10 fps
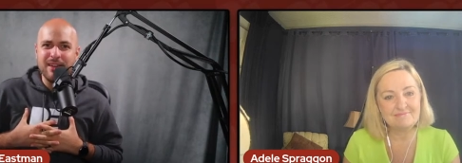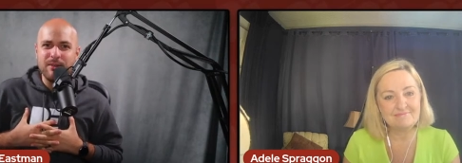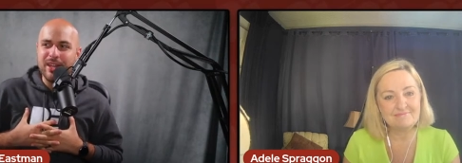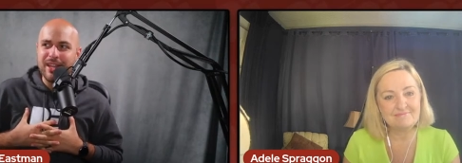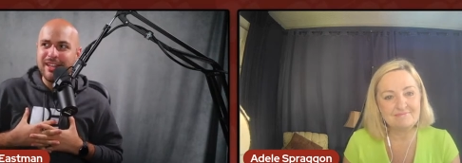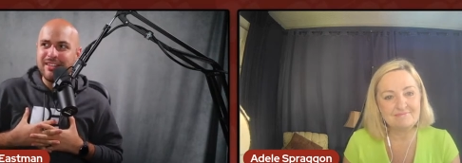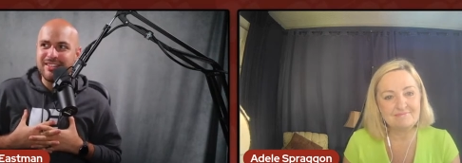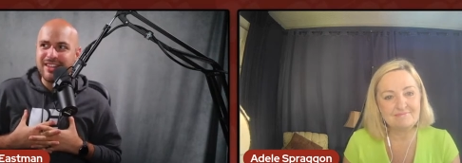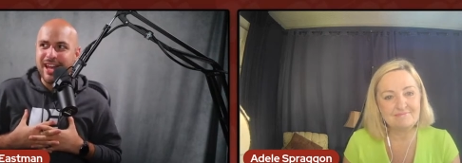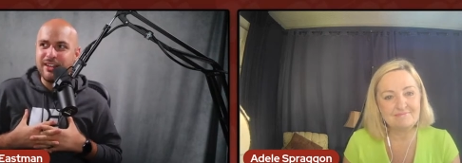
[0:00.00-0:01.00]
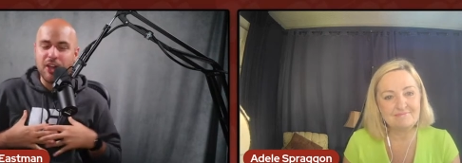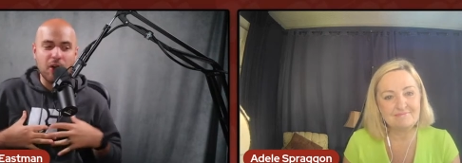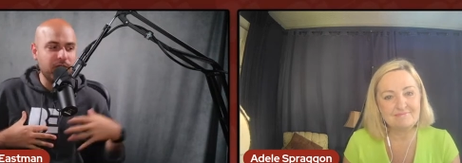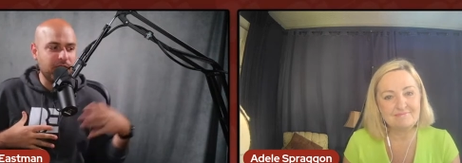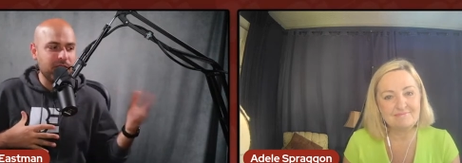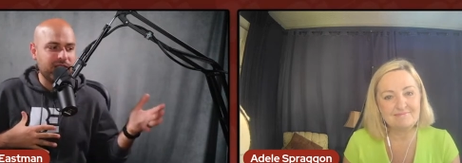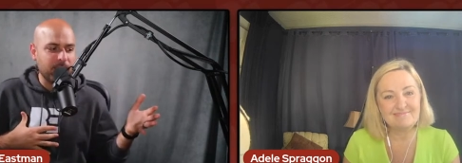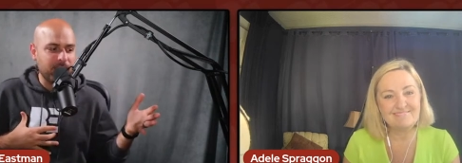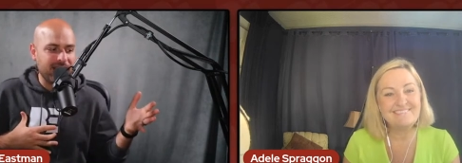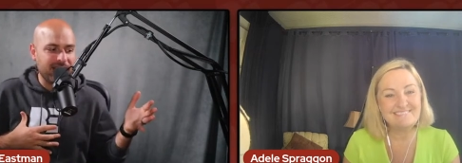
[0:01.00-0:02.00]
Speaker 1: We instead go do
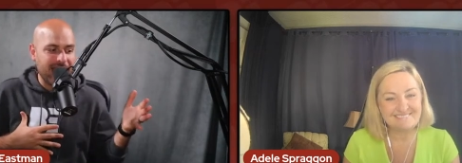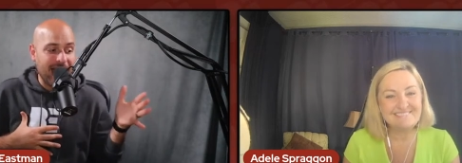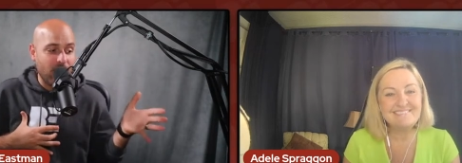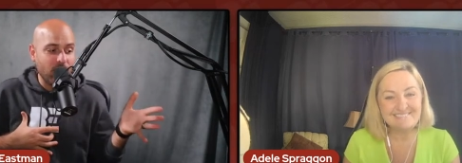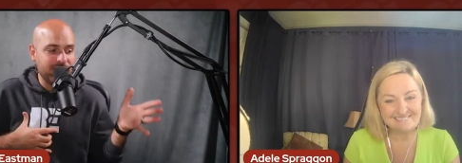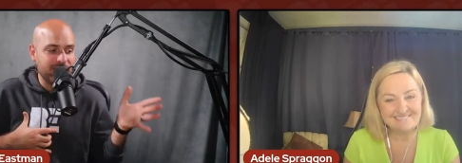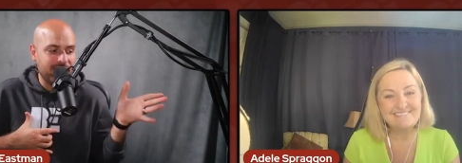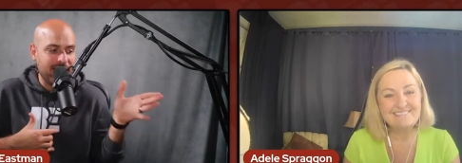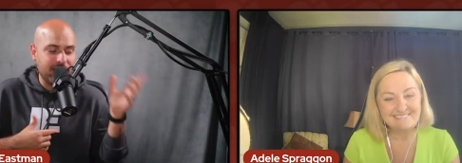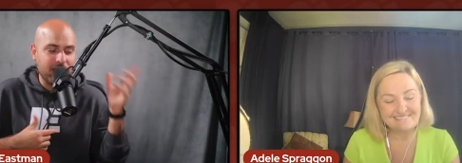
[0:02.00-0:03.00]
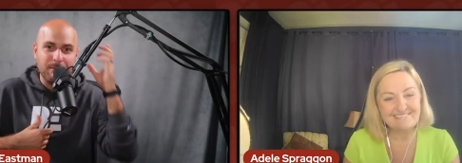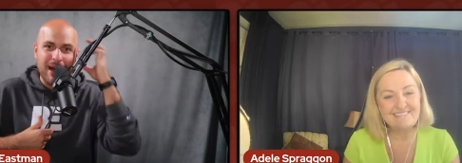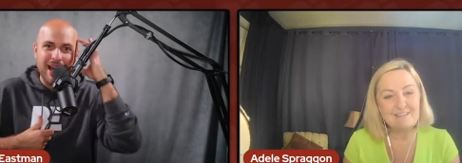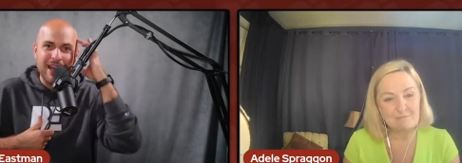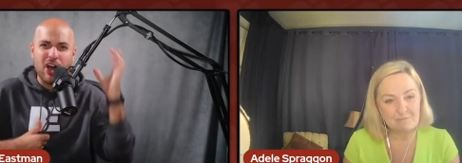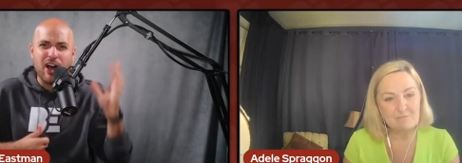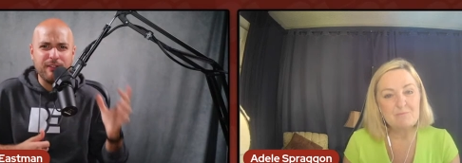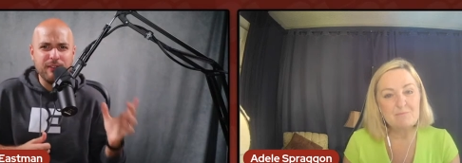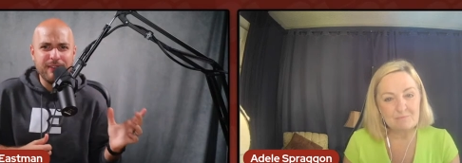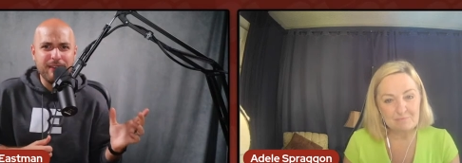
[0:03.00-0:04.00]
something else to take our mind off of
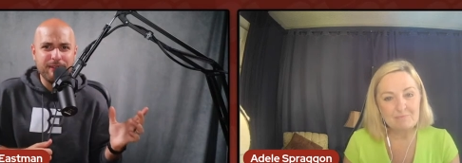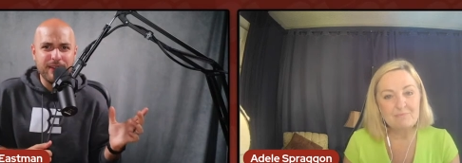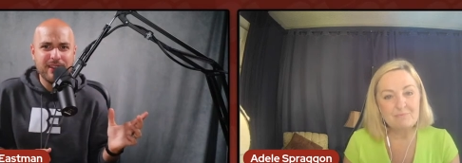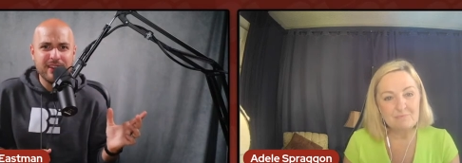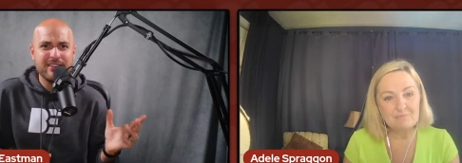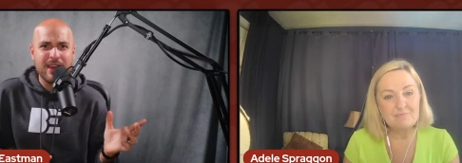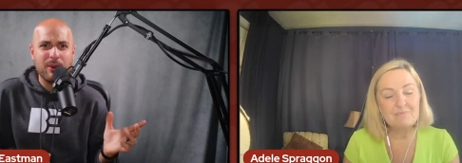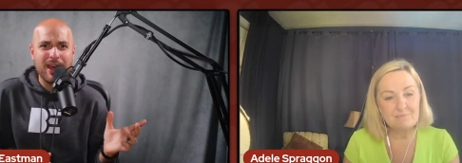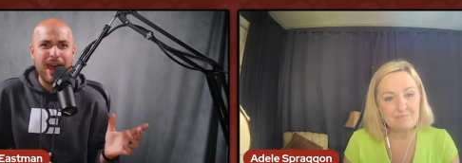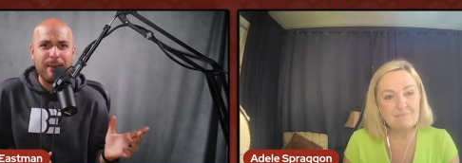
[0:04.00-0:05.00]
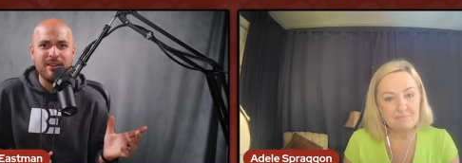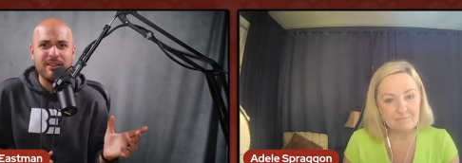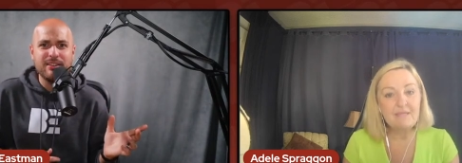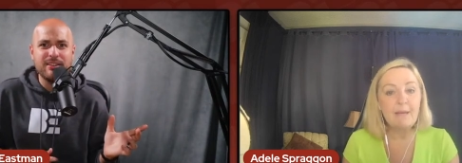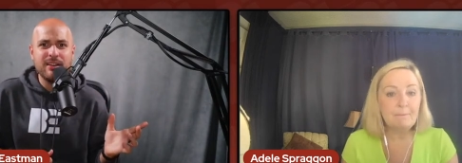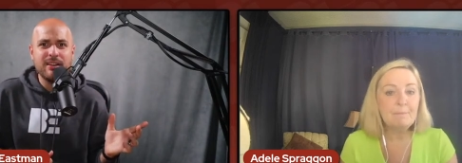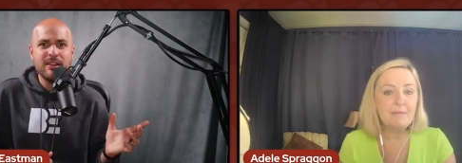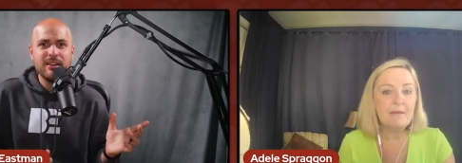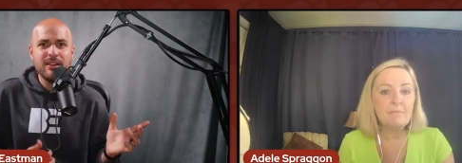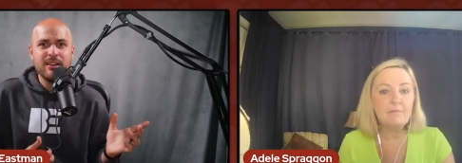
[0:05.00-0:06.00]
that feeling. Is that what happens? Yep.
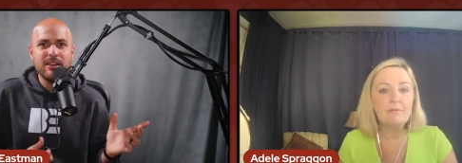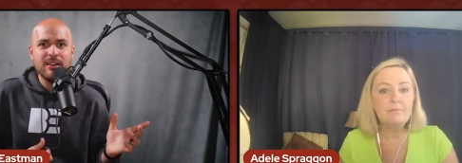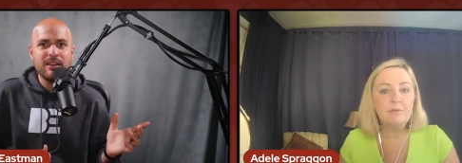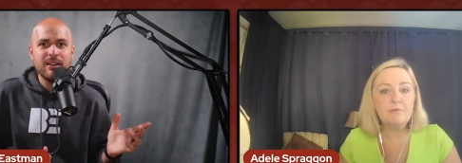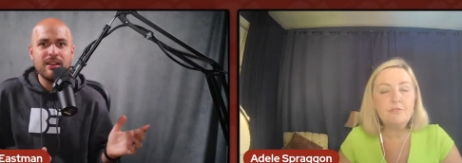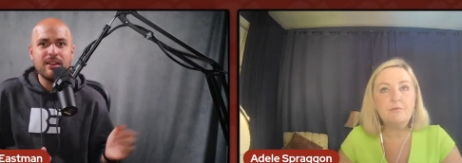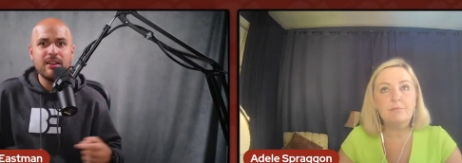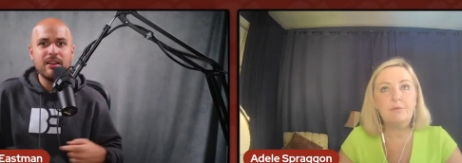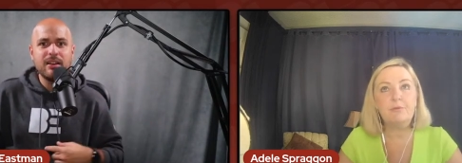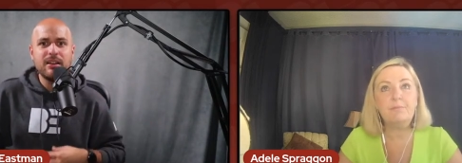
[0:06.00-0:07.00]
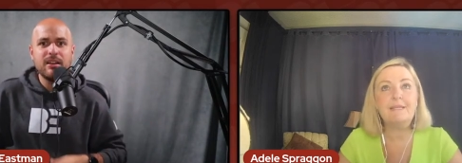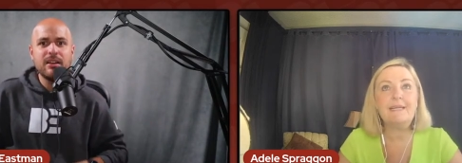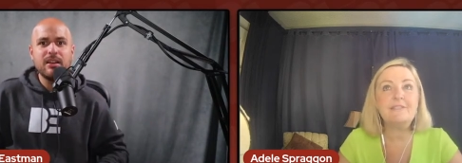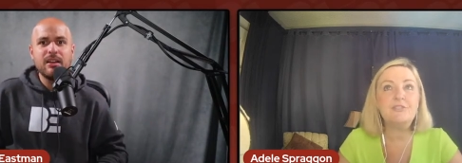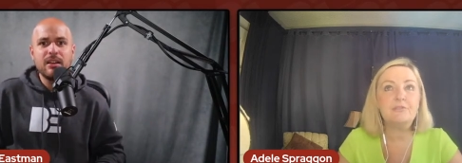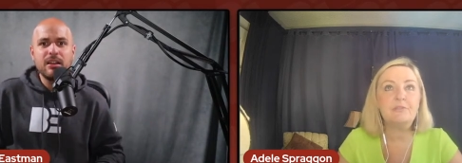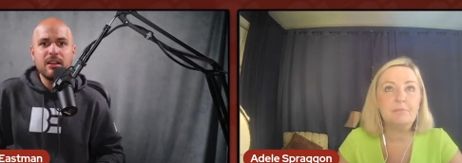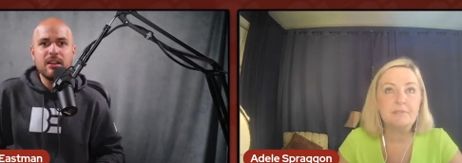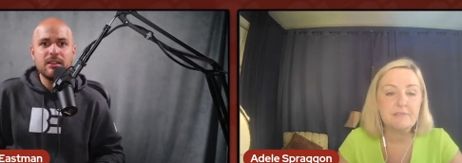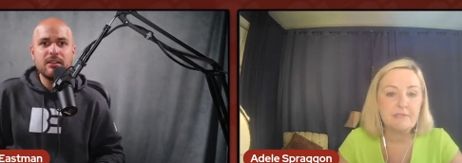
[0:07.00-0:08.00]
Speaker 2: Yep. We'll move to a more
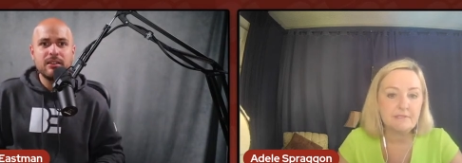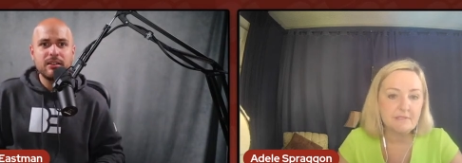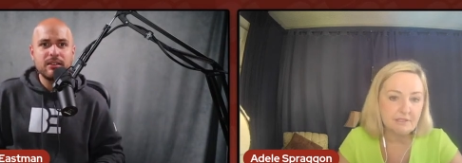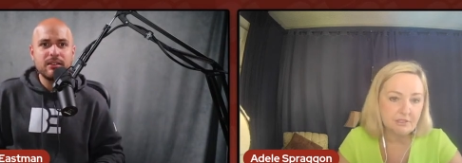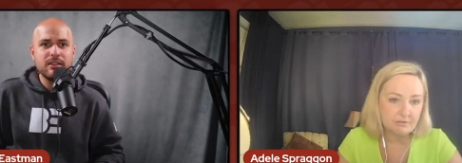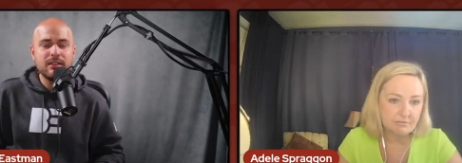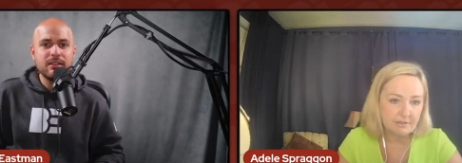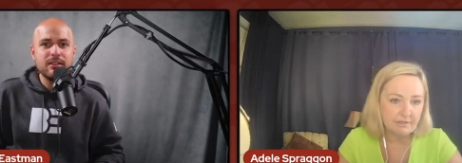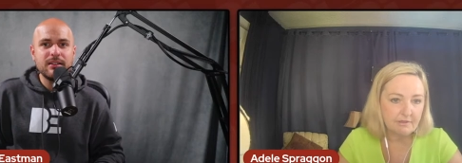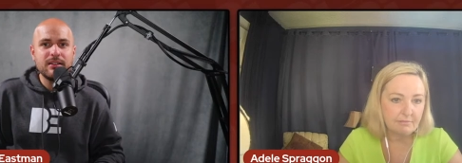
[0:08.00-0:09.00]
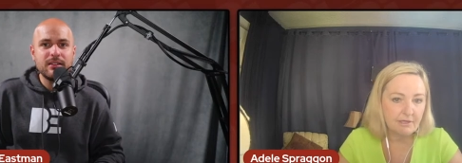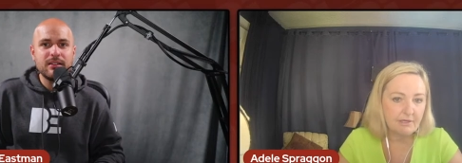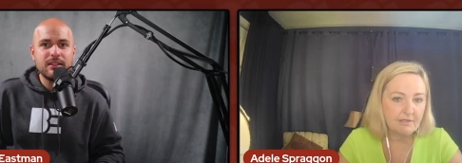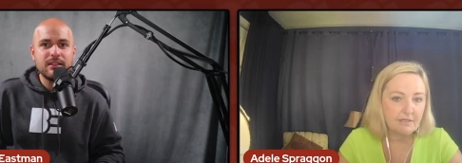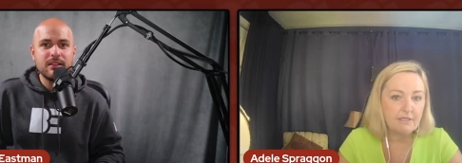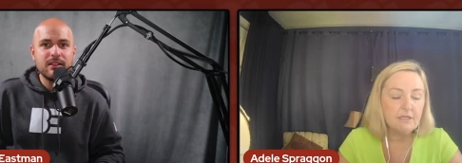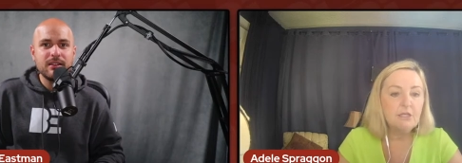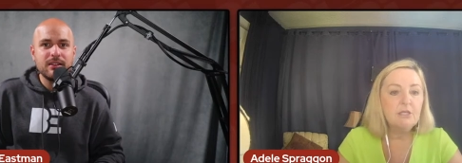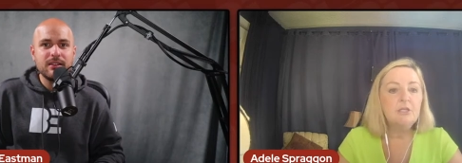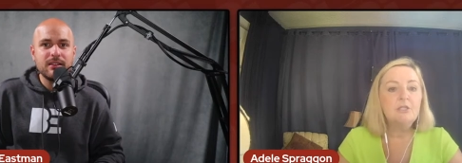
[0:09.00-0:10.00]
pleasurable sensation within the body.
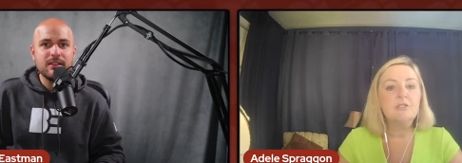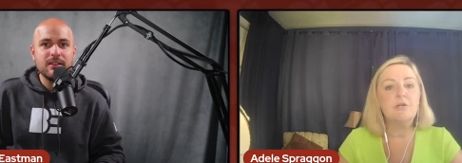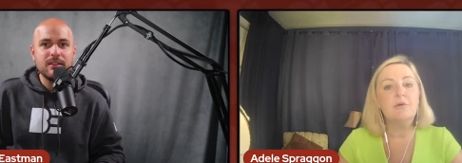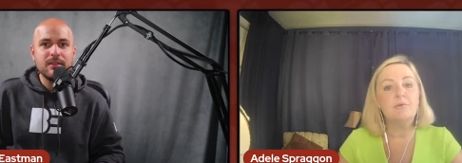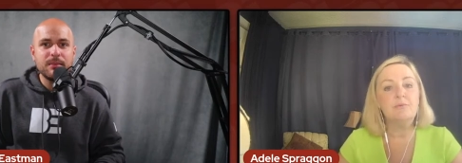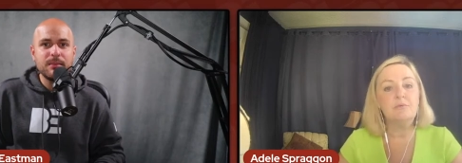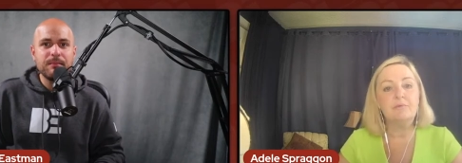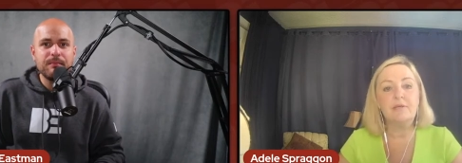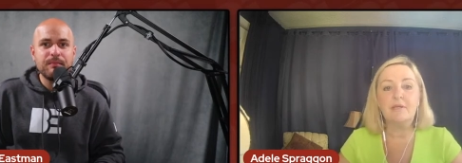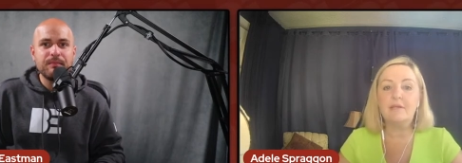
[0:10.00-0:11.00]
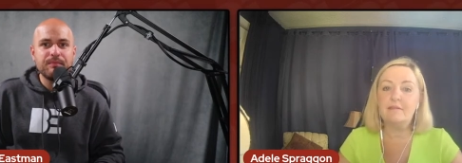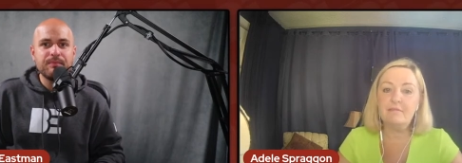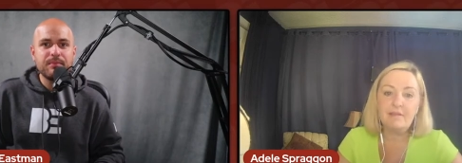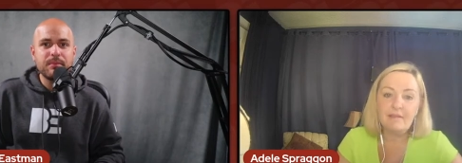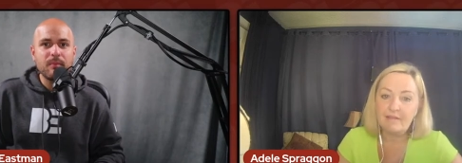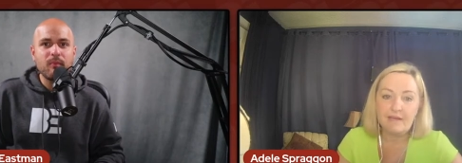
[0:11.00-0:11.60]
So, and